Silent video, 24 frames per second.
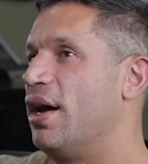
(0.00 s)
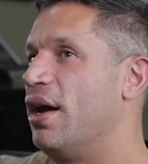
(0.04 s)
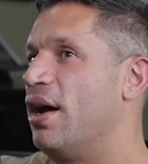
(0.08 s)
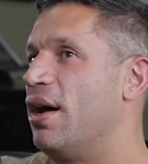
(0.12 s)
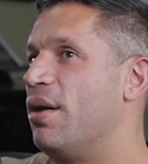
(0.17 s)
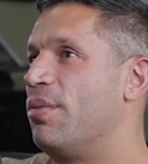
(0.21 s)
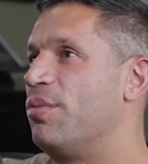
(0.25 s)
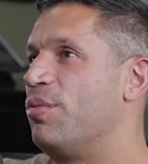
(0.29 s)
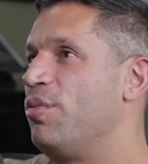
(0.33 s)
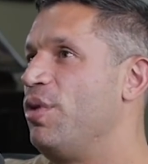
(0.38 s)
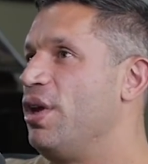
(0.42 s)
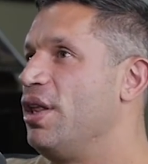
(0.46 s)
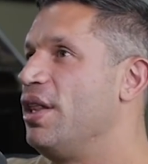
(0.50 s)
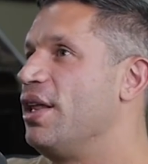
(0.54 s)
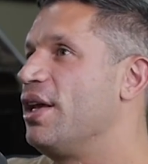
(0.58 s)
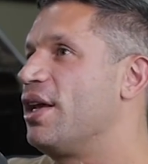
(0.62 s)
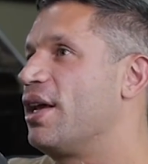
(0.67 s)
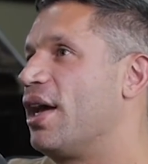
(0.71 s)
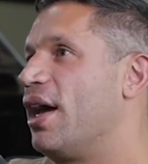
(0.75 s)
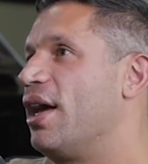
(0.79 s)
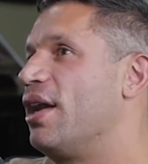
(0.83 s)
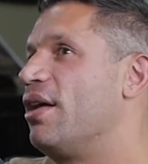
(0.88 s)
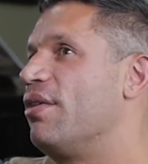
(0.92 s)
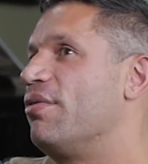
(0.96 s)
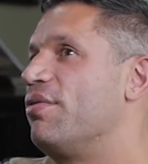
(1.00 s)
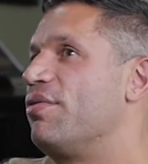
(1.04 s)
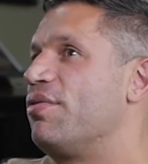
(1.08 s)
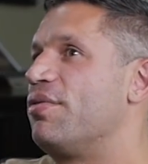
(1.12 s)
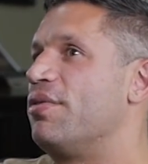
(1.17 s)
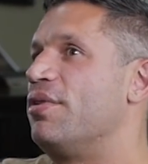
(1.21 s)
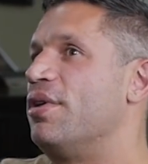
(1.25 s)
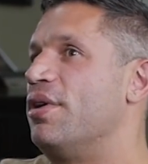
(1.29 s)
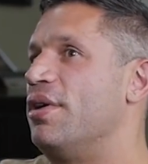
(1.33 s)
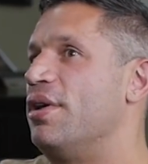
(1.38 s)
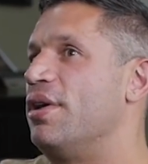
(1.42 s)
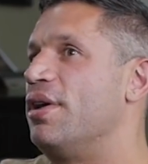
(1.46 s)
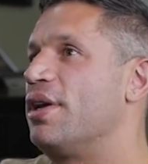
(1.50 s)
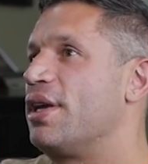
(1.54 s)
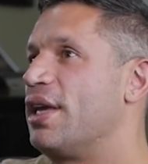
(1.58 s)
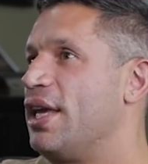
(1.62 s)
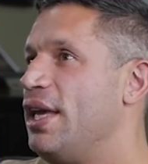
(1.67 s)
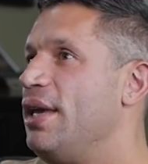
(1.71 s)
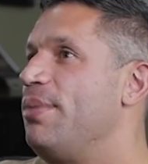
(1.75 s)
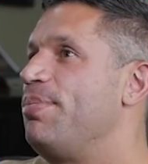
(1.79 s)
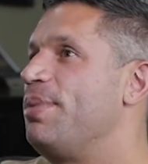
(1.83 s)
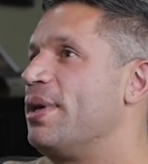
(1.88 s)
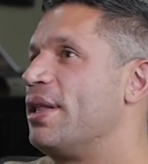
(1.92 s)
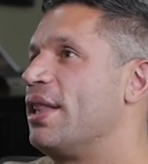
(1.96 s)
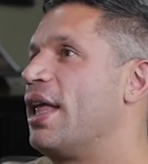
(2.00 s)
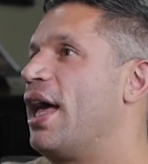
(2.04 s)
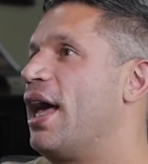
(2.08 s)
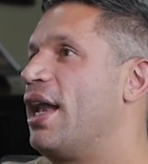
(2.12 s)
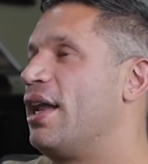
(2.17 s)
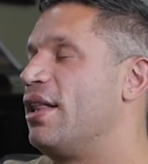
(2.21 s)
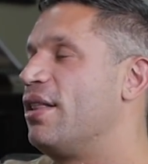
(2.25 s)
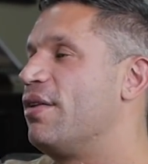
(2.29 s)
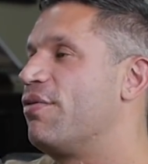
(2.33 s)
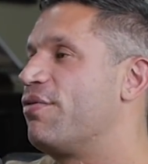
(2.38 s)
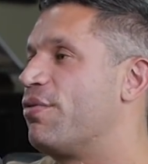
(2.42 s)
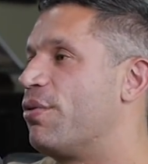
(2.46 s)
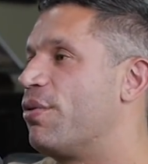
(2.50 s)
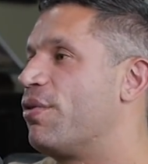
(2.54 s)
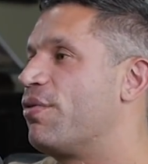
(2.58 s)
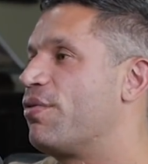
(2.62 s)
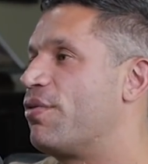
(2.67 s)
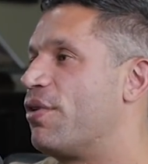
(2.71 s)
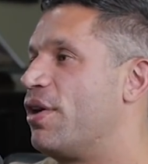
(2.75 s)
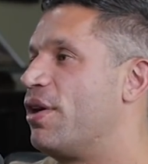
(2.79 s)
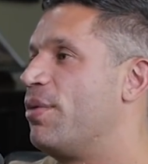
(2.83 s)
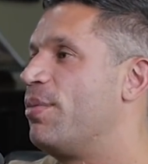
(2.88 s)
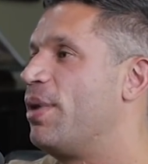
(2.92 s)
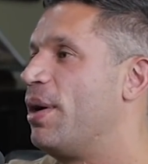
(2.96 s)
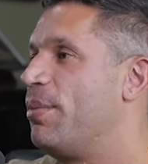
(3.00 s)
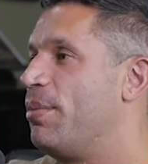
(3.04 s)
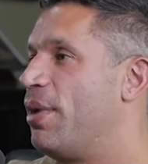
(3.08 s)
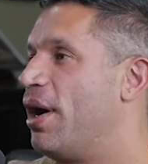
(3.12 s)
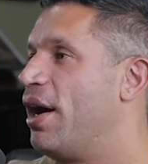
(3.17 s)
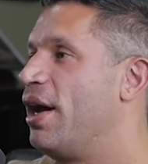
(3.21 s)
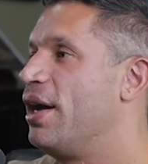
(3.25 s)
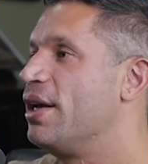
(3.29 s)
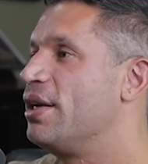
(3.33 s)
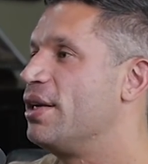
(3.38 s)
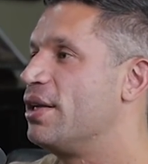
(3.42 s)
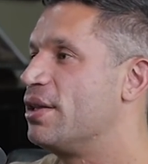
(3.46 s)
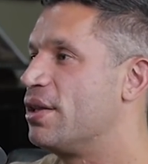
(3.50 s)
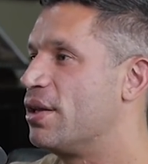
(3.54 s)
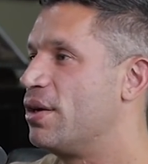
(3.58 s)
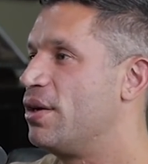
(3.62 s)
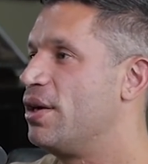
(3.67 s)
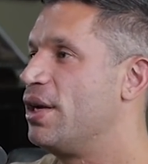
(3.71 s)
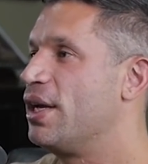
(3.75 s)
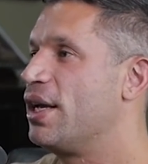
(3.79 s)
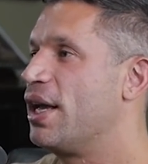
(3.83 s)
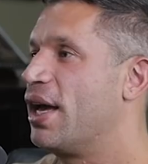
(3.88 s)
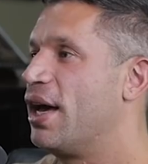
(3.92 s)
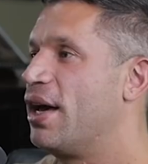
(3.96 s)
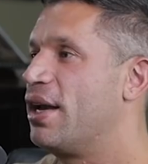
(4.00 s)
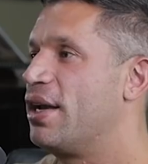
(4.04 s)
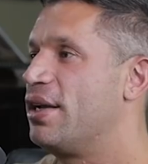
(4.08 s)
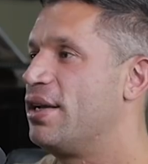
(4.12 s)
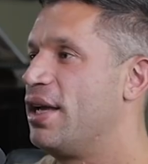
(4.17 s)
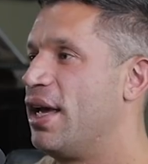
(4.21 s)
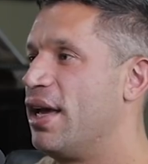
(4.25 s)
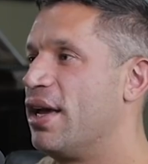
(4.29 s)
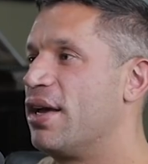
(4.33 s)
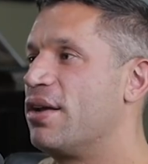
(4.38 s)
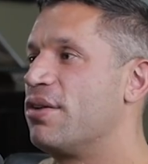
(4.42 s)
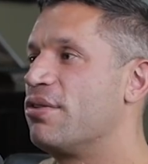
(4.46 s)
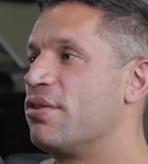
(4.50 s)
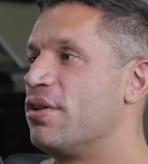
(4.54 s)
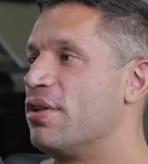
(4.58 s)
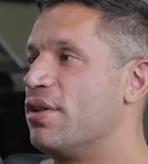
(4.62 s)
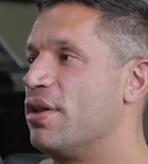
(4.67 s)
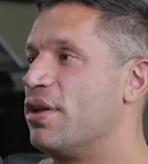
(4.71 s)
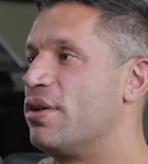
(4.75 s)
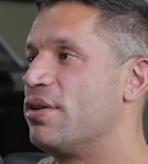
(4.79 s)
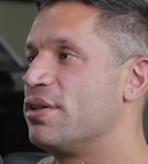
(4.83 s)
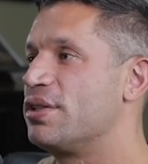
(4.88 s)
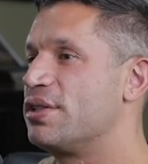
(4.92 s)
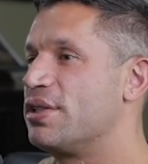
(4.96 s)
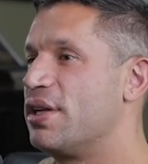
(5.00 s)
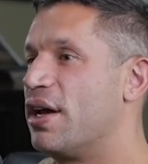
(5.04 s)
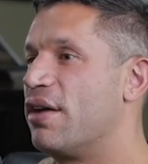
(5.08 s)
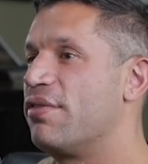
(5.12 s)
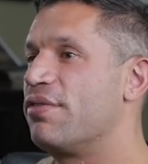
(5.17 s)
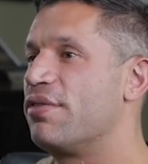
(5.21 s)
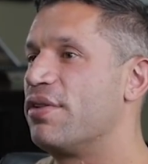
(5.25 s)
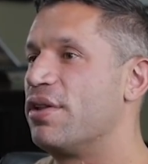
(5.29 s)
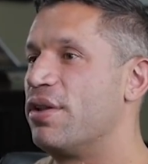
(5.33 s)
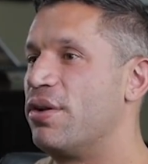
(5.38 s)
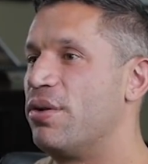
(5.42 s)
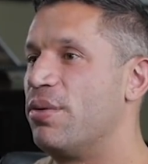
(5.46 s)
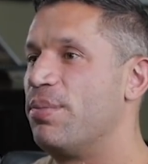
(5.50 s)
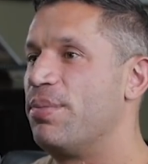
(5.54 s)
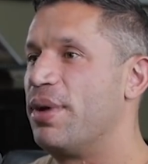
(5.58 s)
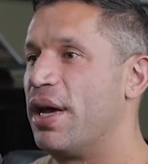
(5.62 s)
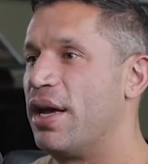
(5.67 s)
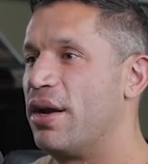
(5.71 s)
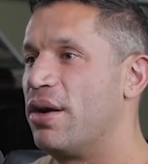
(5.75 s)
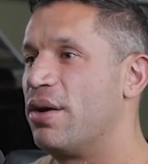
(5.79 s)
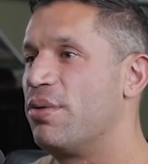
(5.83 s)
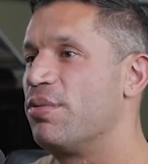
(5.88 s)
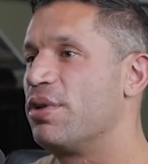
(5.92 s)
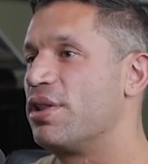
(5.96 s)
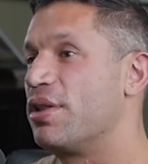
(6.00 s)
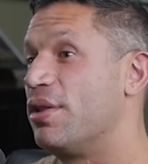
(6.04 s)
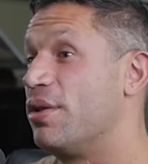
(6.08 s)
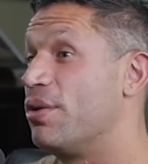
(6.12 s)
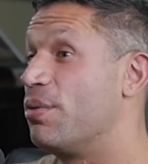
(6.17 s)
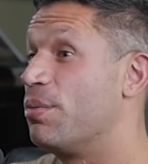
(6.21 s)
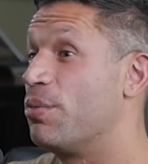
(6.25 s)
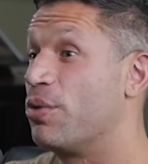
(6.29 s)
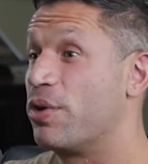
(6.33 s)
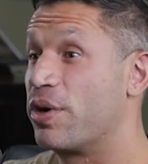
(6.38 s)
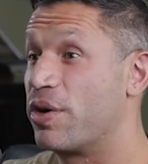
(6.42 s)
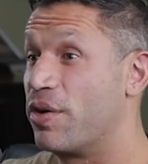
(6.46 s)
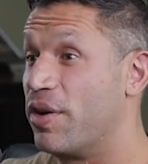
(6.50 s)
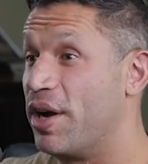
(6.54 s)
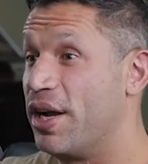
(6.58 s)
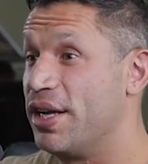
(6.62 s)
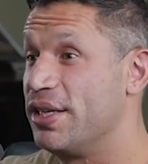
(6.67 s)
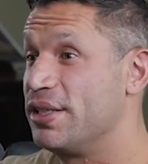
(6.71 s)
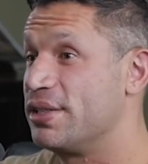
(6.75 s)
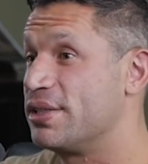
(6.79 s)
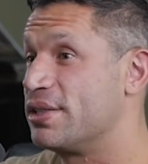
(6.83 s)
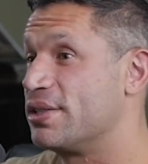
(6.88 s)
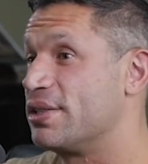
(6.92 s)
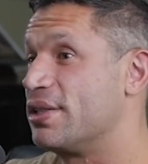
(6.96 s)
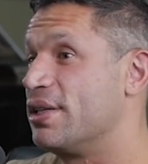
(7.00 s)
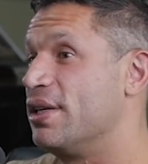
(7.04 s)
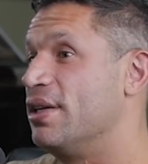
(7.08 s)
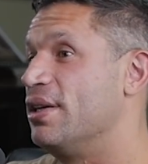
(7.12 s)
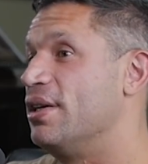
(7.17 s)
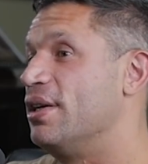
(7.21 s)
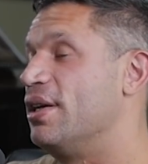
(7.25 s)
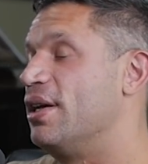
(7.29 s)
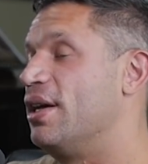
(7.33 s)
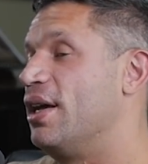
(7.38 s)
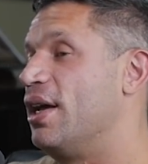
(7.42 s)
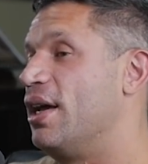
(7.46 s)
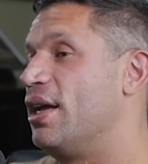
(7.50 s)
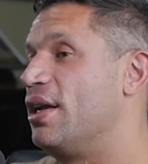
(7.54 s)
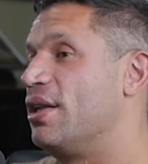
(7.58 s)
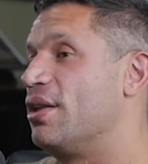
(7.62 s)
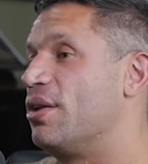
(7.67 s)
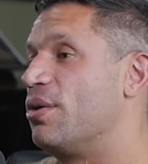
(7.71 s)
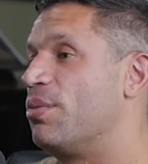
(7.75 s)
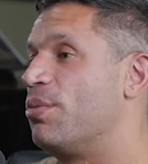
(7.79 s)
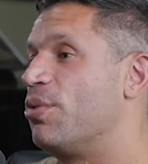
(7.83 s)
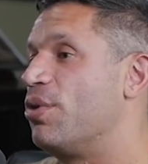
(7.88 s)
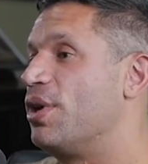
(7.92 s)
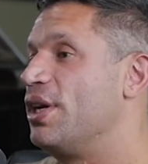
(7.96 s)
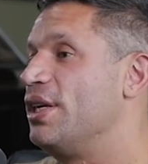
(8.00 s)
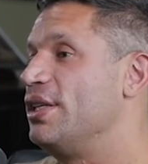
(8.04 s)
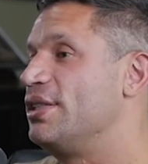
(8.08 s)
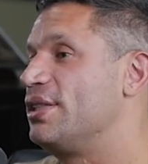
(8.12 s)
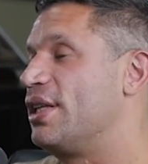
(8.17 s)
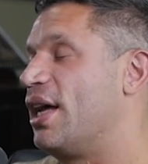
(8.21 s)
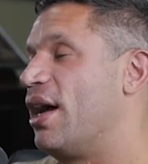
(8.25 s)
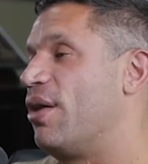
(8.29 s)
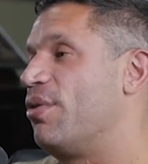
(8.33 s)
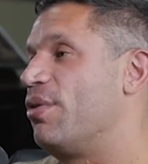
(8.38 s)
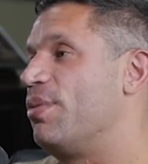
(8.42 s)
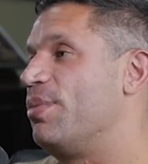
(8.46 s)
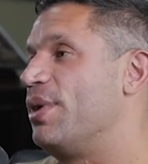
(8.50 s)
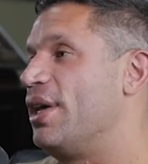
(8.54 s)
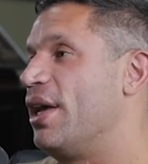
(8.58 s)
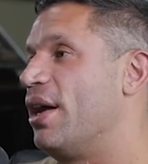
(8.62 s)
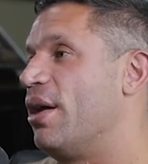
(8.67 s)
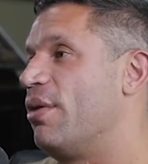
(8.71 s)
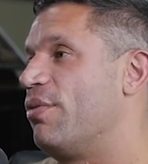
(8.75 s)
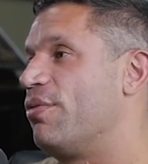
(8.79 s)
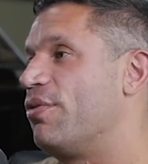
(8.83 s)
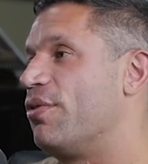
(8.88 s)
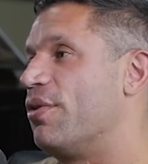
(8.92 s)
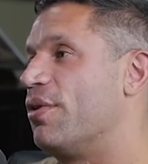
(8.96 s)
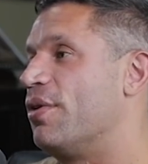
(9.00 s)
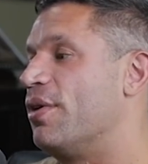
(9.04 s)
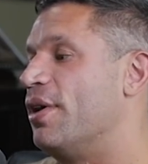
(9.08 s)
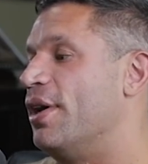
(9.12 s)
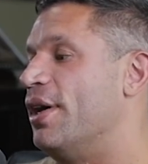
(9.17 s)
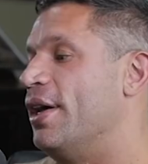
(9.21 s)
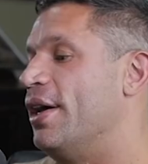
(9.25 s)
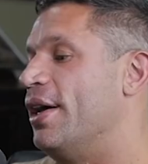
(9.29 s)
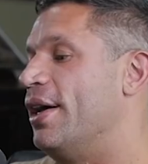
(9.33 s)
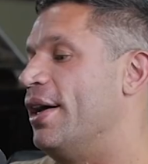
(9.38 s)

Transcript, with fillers: So really kind of keeping that in the forefront of my mind and learning how to handle the little stuff a little better with a little more grace and a little more ease, that would be helpful.